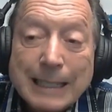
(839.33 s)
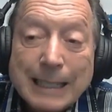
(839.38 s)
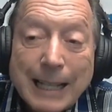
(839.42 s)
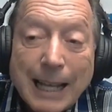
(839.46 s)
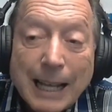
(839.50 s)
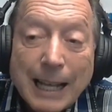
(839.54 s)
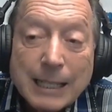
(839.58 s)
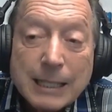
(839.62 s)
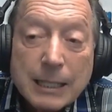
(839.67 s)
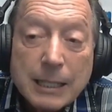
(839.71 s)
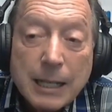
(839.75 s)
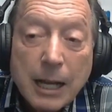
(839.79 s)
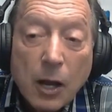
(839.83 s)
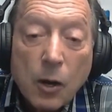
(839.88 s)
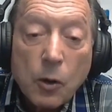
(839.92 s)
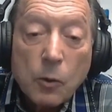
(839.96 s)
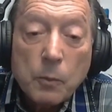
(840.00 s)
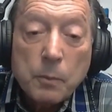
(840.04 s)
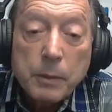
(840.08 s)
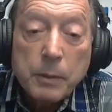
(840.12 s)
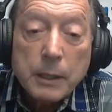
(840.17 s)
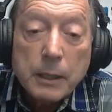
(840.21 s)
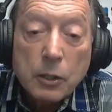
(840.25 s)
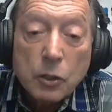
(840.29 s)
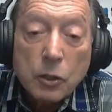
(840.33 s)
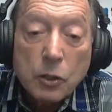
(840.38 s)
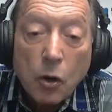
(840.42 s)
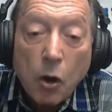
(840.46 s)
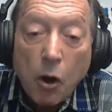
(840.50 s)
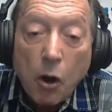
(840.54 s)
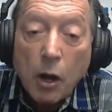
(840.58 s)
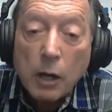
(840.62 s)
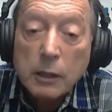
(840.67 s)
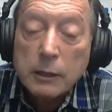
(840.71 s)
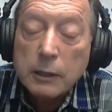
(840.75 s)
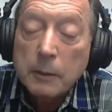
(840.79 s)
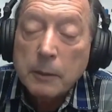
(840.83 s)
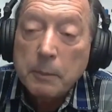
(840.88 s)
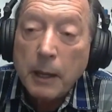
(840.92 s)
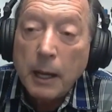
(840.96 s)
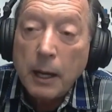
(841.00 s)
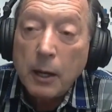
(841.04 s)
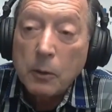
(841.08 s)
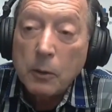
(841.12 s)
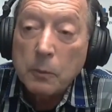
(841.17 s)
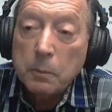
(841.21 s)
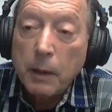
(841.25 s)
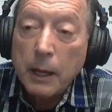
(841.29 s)
that's now being talked
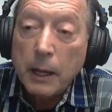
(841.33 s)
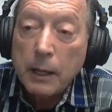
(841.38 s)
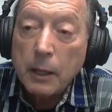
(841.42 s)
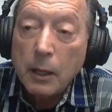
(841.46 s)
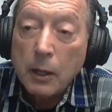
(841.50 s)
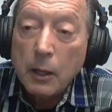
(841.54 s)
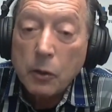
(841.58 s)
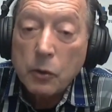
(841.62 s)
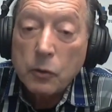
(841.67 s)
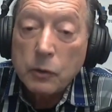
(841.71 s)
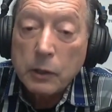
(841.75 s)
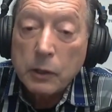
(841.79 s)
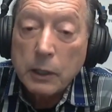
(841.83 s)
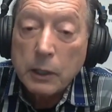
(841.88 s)
about by other